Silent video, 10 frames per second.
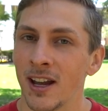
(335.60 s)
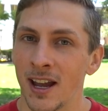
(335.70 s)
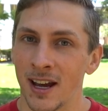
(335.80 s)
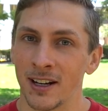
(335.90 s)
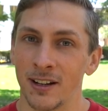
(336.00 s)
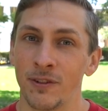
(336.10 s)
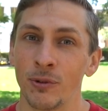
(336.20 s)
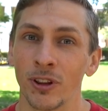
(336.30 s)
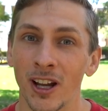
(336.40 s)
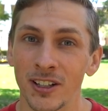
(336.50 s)
And if you
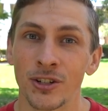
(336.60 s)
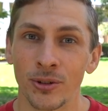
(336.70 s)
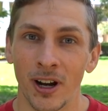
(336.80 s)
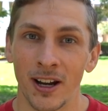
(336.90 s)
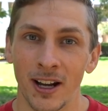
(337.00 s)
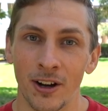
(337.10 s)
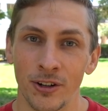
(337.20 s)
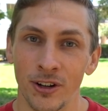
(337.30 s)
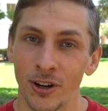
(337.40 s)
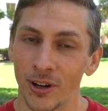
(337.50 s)
would like to try it out,
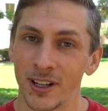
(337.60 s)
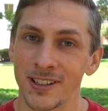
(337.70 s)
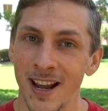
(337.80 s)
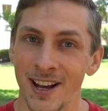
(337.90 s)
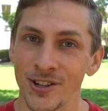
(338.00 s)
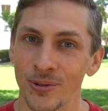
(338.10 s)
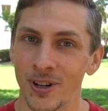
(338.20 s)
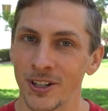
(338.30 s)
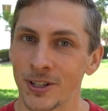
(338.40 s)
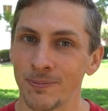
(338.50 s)
you can go to
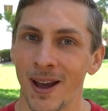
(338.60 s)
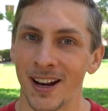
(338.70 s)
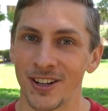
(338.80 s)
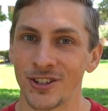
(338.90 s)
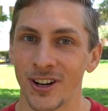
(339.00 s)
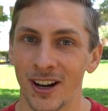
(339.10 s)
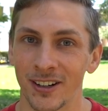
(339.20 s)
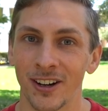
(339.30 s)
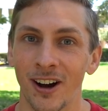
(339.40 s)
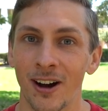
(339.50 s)

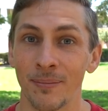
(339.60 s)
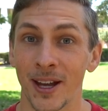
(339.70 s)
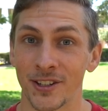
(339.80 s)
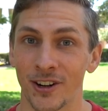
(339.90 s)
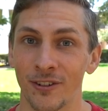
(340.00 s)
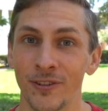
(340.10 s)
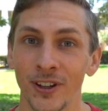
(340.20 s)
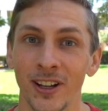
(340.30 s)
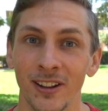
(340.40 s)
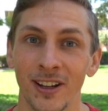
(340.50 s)
tangerinespanish.com. That's our
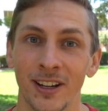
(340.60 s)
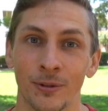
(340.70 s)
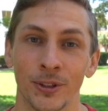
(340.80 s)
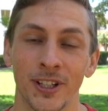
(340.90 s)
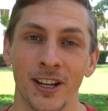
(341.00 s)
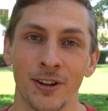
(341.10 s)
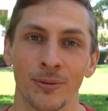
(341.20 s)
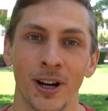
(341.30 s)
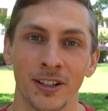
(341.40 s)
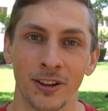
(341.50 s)
affiliate link, and it will take you
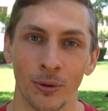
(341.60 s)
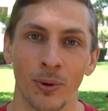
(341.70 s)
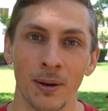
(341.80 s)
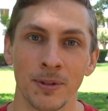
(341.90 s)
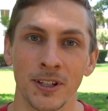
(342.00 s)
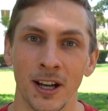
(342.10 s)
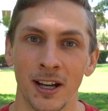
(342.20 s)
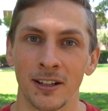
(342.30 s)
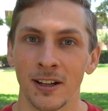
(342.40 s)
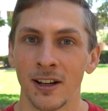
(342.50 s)
right to the
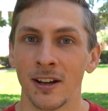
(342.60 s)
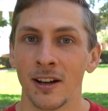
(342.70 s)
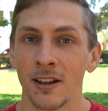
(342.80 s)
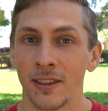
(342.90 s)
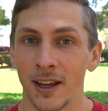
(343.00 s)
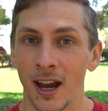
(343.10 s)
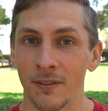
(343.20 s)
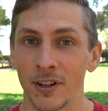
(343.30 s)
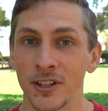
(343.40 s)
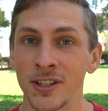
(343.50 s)
website. They
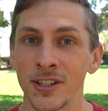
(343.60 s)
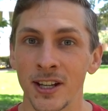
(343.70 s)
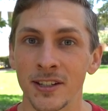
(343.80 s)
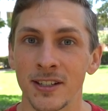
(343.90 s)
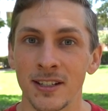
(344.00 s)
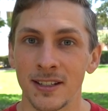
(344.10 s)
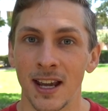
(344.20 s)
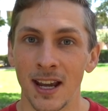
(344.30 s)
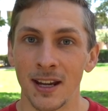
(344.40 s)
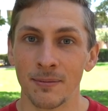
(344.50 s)
have a
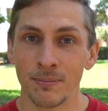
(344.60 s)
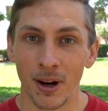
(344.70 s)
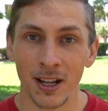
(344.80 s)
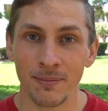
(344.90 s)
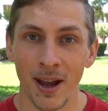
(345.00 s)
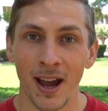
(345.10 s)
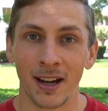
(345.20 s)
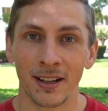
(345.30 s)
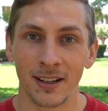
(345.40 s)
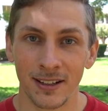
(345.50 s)
60-day
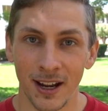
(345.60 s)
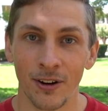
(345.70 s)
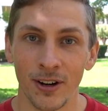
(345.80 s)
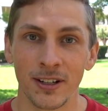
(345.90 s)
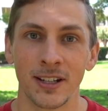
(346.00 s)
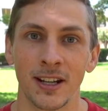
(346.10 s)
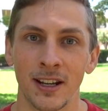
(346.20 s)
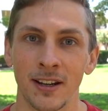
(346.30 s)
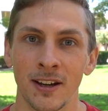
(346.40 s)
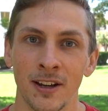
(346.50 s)
money-back
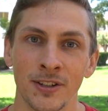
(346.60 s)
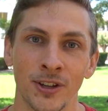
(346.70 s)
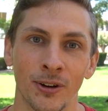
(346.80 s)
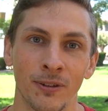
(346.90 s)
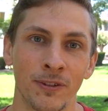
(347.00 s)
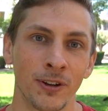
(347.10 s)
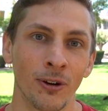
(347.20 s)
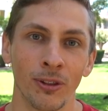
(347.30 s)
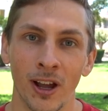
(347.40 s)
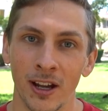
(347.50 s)
guarantee. So if you
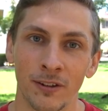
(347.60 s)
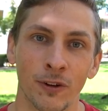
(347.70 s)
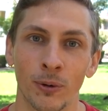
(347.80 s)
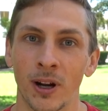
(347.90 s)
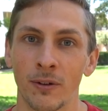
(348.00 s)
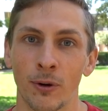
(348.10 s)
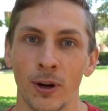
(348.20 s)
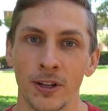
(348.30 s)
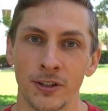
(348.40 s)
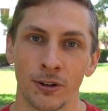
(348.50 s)
don't like it for whatever
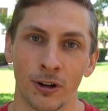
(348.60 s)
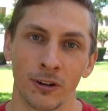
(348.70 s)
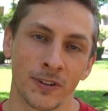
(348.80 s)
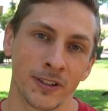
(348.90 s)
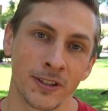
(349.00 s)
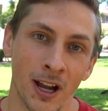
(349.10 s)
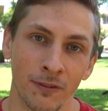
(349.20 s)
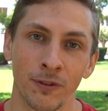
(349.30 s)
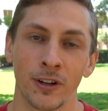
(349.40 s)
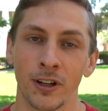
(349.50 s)
reason, or if it's not
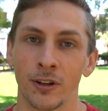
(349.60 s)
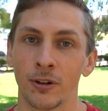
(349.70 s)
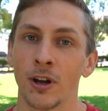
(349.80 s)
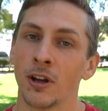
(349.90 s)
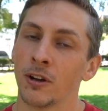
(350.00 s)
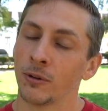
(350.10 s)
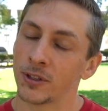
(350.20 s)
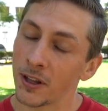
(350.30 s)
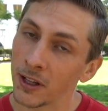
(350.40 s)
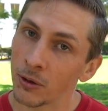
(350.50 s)
for you,
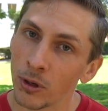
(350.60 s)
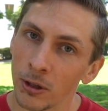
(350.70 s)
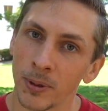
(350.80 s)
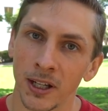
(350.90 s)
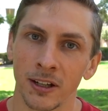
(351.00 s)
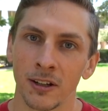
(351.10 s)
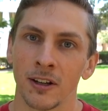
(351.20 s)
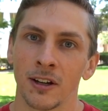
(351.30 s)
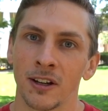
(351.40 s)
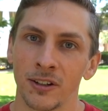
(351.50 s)
which I think it will be,
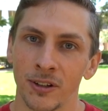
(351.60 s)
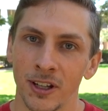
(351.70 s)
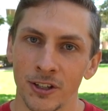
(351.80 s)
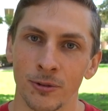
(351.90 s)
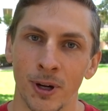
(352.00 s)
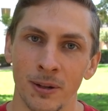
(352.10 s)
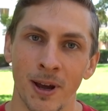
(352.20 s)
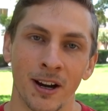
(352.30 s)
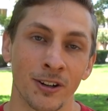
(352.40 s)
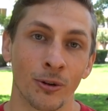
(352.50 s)
you can get your money
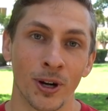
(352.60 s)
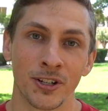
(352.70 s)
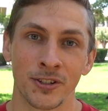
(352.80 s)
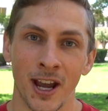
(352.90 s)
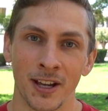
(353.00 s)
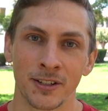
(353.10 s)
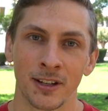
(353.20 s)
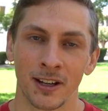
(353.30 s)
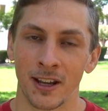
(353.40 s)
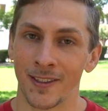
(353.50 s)
back, no questions asked.
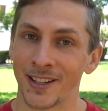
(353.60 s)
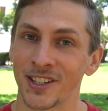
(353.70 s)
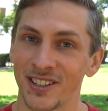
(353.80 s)
Again, that's